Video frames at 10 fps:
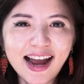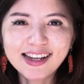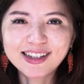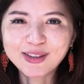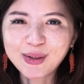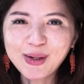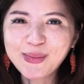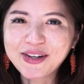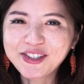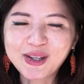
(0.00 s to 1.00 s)
As a solo
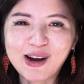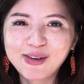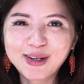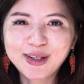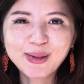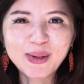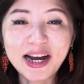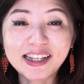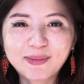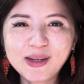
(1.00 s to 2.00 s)
world traveler who
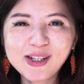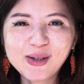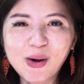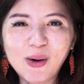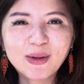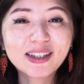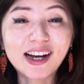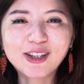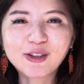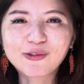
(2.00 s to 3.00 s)
has been to almost
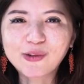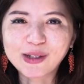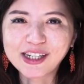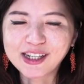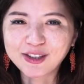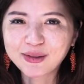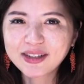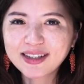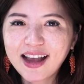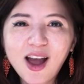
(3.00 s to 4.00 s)
140 countries,